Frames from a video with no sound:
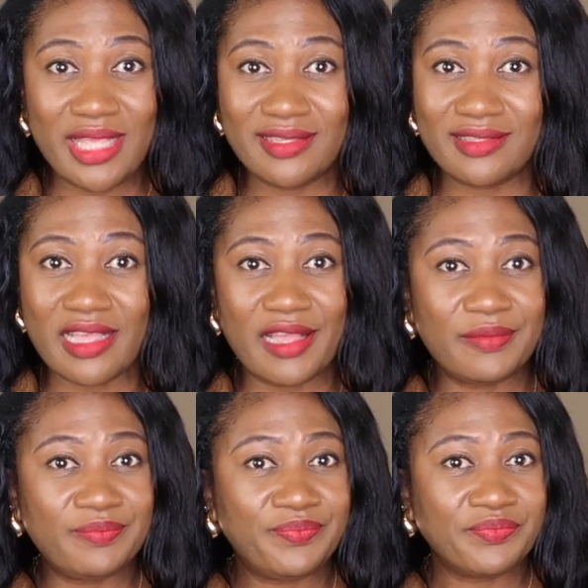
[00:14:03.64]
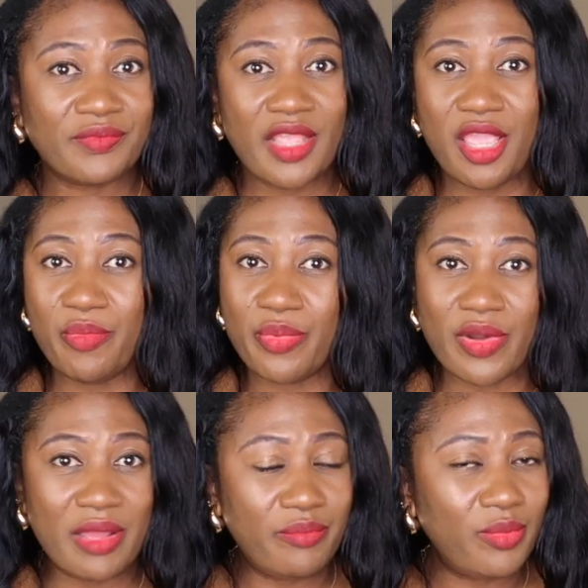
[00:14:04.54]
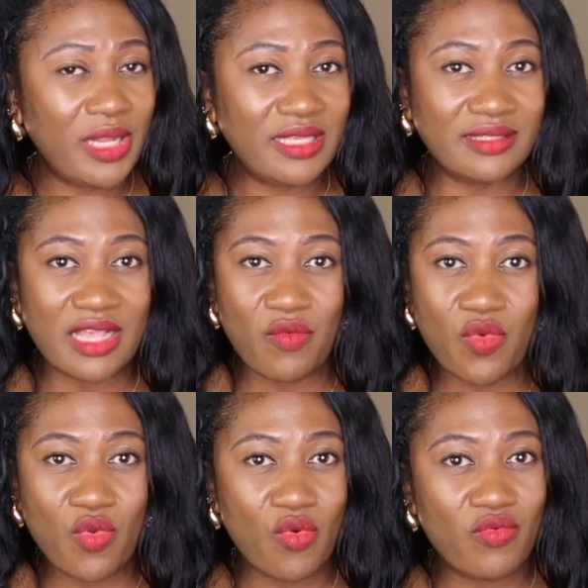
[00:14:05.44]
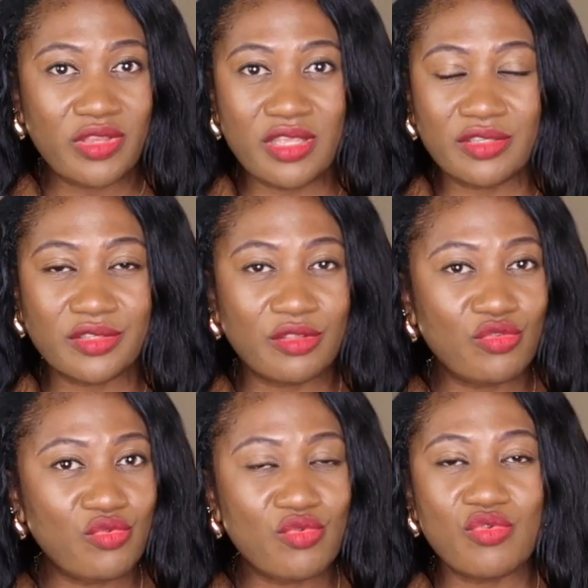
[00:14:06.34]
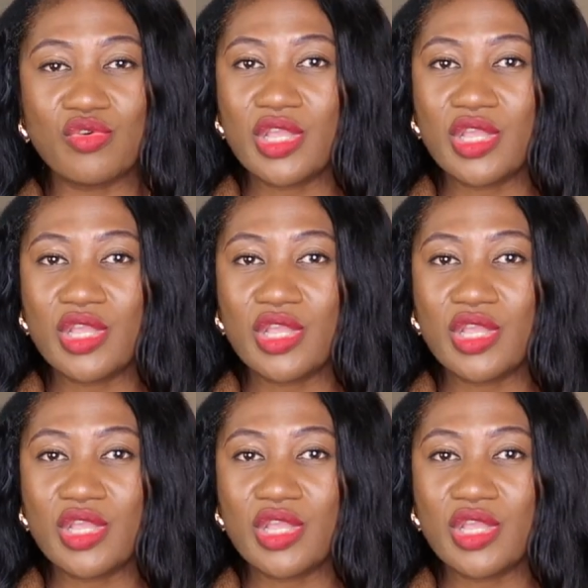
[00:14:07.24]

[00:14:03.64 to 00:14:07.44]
blazer, a brown blazer will go with this look.